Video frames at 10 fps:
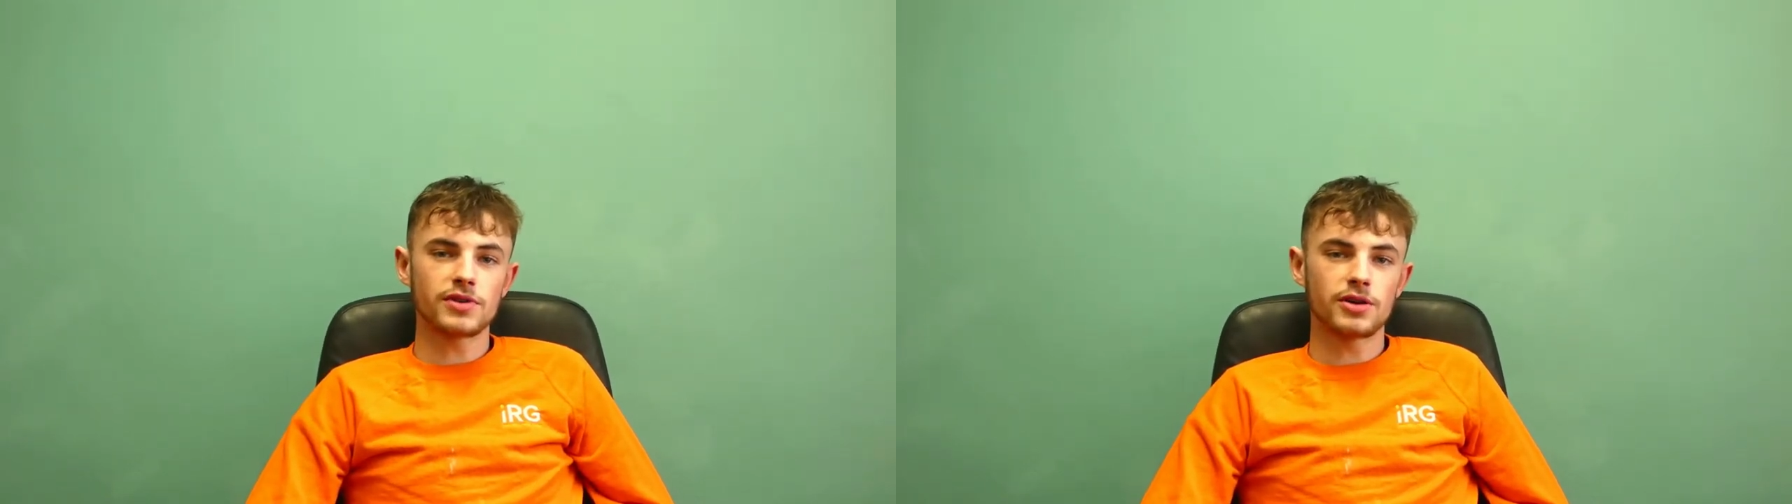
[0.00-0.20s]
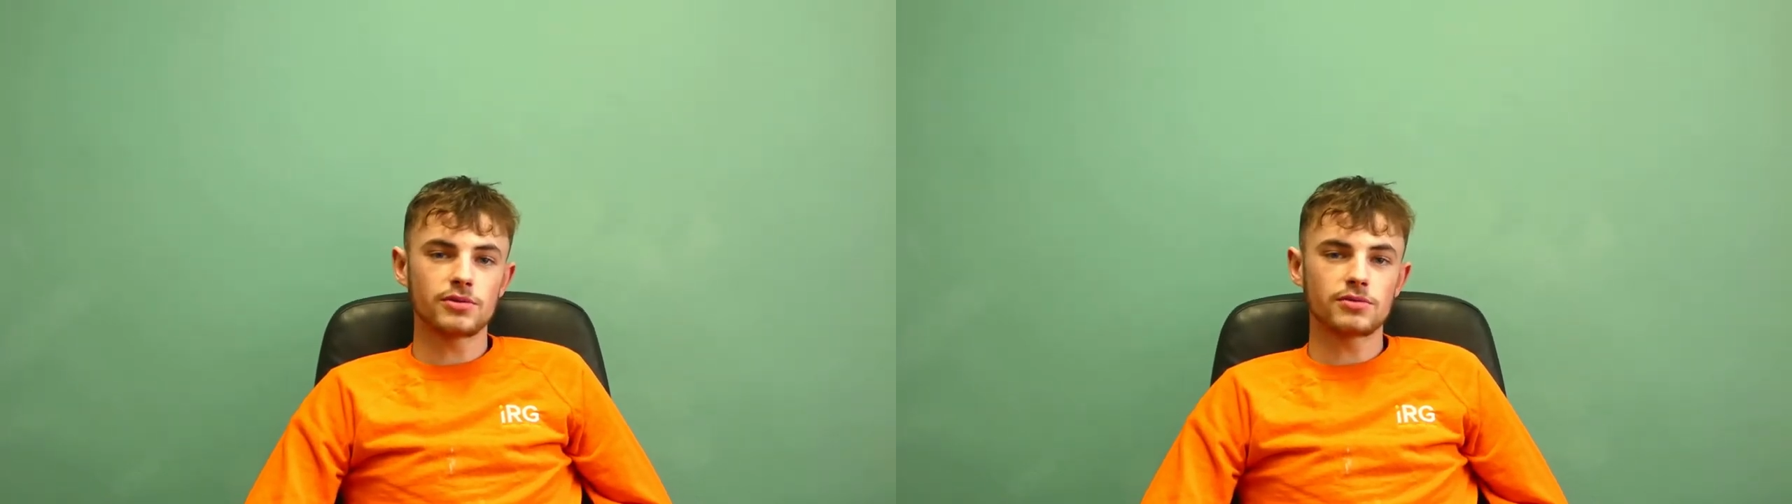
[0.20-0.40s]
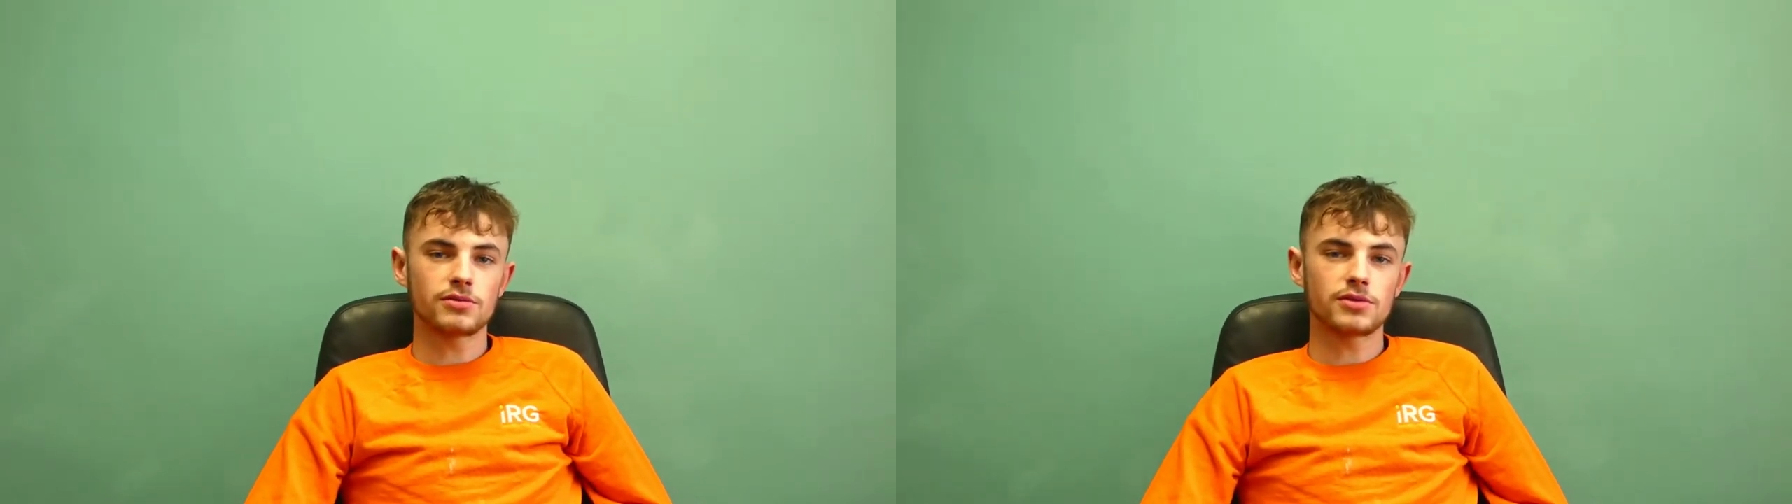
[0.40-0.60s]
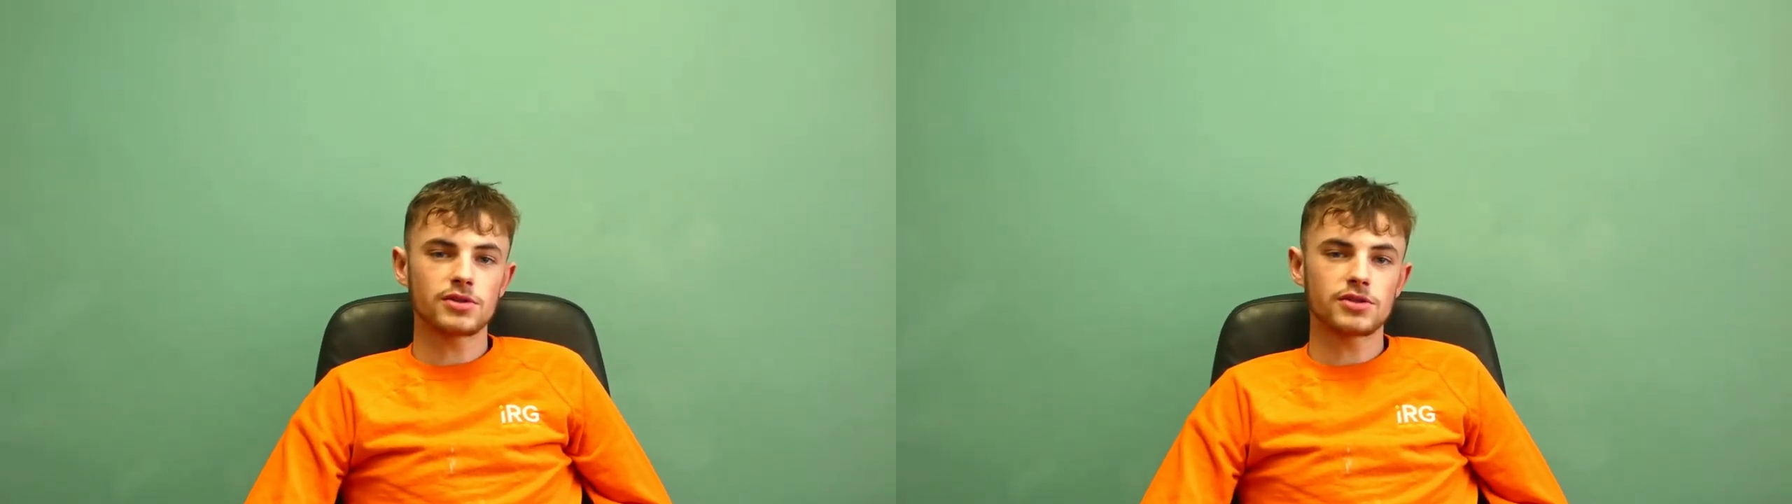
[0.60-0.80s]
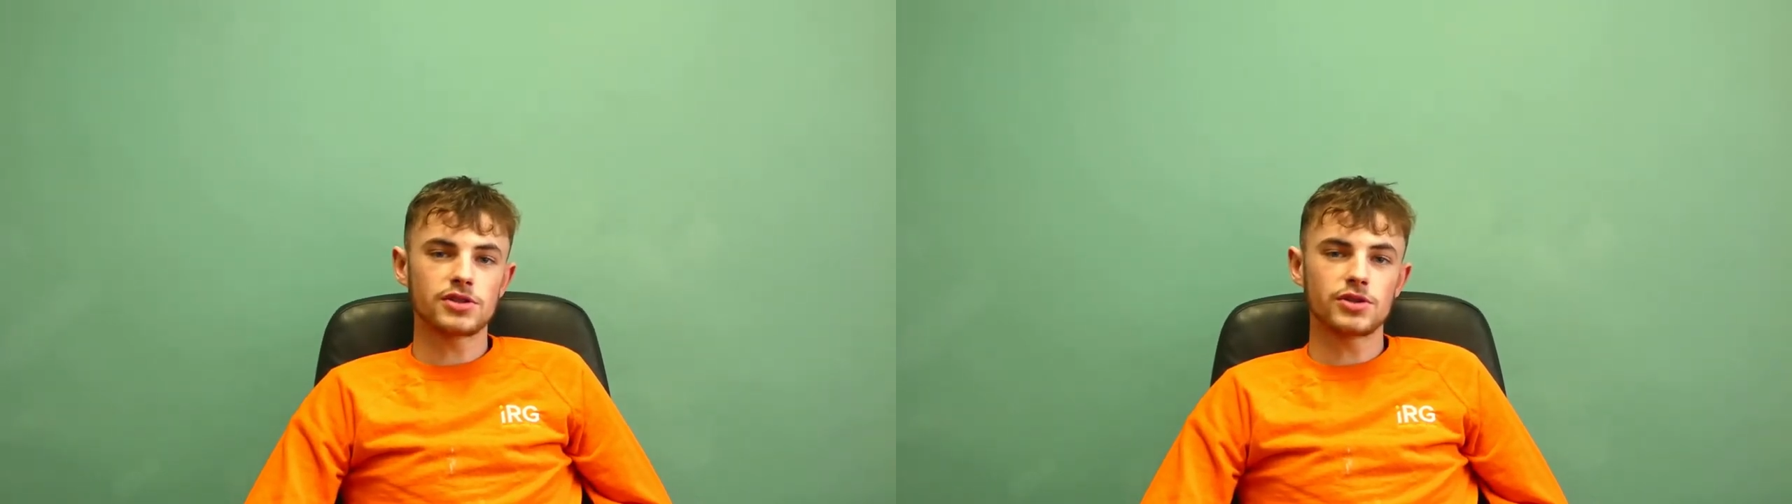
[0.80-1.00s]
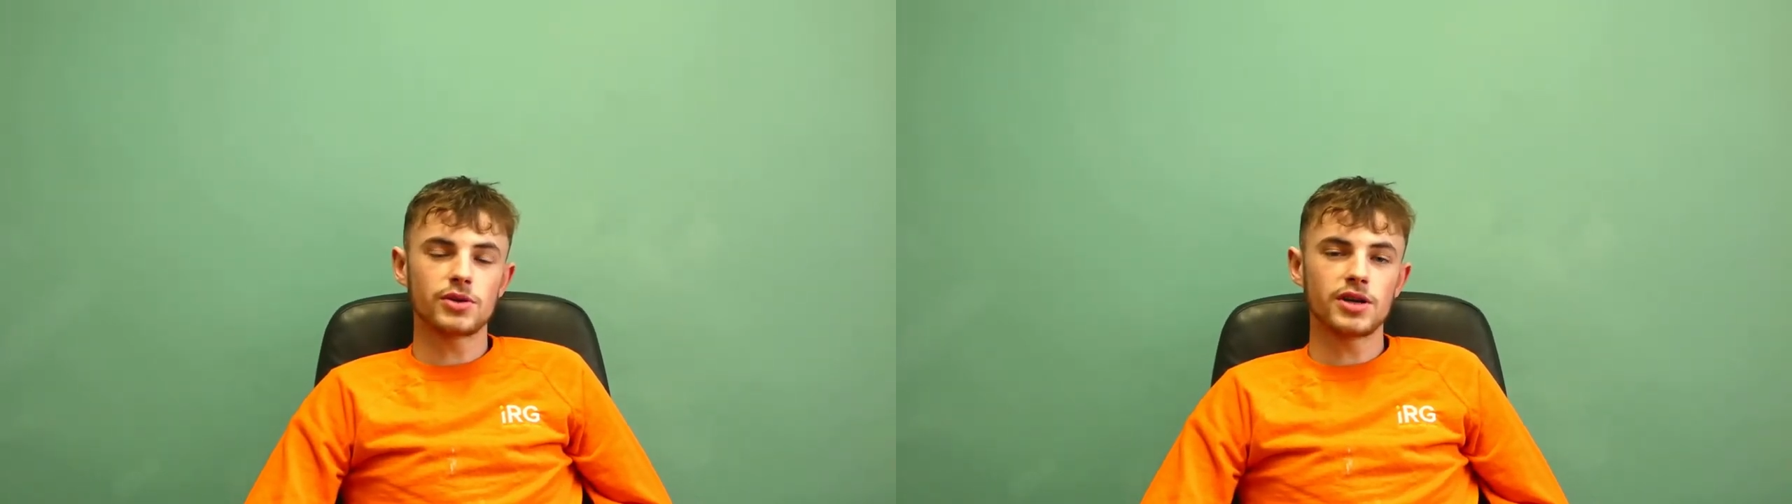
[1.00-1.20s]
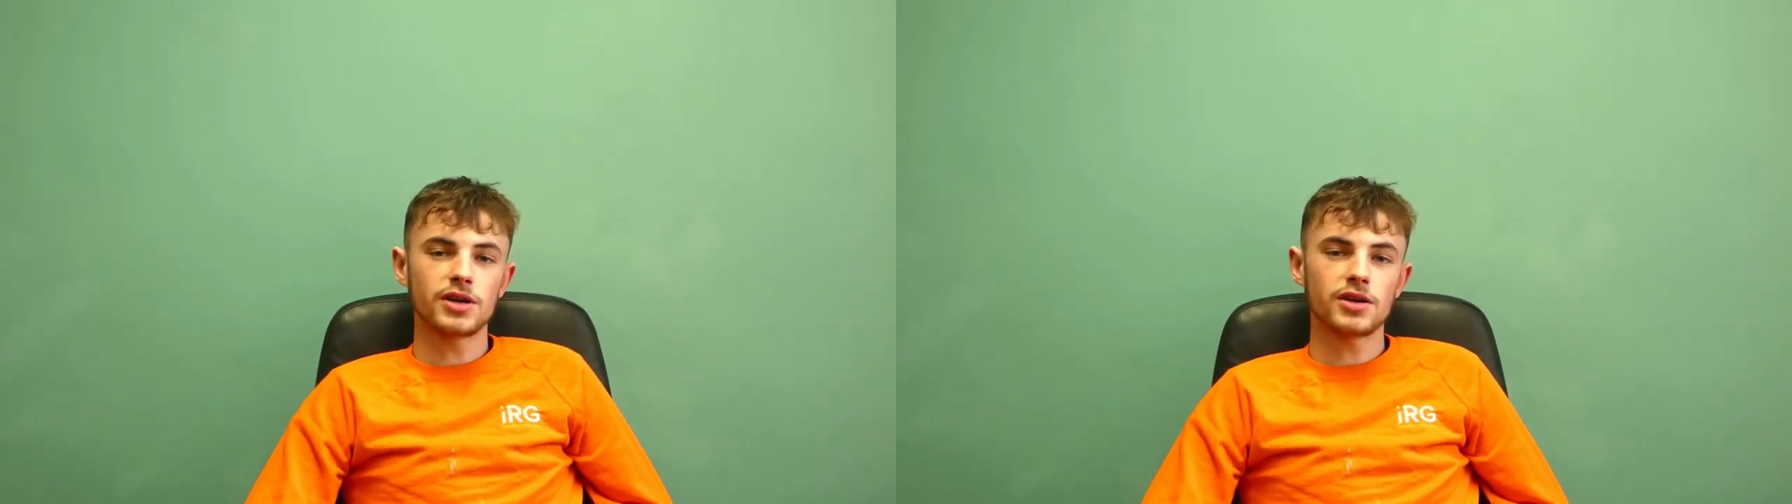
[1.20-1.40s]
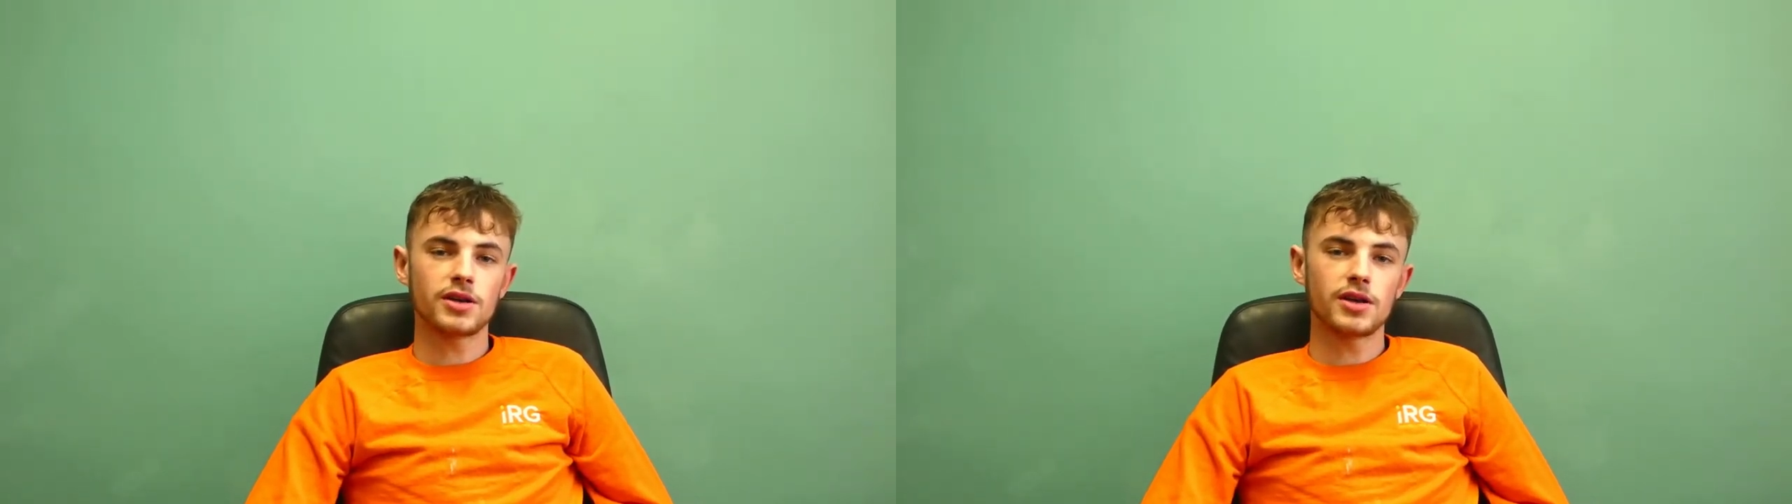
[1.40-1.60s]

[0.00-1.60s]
how to do it,